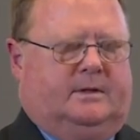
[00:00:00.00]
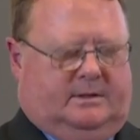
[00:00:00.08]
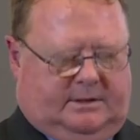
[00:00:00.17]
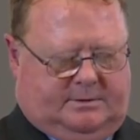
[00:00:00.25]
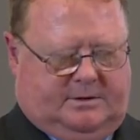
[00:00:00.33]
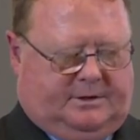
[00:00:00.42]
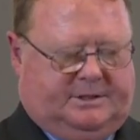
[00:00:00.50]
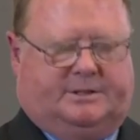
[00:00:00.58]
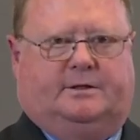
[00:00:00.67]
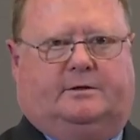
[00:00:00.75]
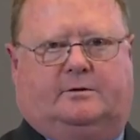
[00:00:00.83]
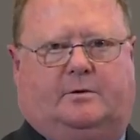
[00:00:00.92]
this is not just
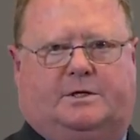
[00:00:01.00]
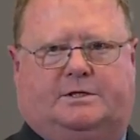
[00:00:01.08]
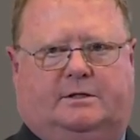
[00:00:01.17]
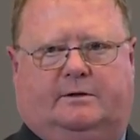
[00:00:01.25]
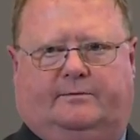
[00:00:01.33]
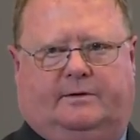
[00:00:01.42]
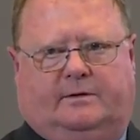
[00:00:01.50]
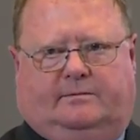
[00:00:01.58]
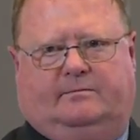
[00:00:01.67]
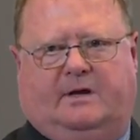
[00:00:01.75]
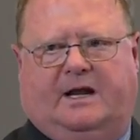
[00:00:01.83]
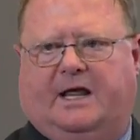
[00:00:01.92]
a question of
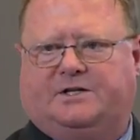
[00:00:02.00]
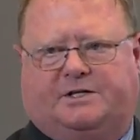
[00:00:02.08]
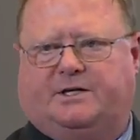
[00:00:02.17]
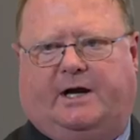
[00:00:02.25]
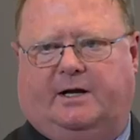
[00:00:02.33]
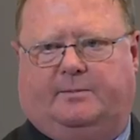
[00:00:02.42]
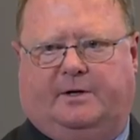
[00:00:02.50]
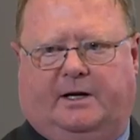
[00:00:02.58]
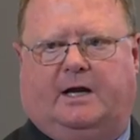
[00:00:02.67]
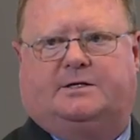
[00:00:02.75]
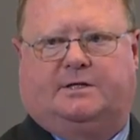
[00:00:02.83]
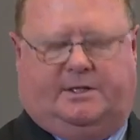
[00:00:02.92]
an agitator being
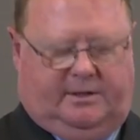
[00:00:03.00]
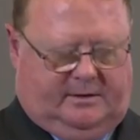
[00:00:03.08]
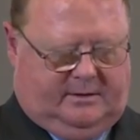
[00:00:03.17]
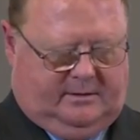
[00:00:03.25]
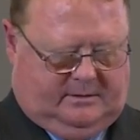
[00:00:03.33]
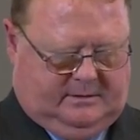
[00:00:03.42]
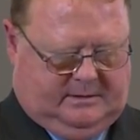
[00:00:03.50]
executed,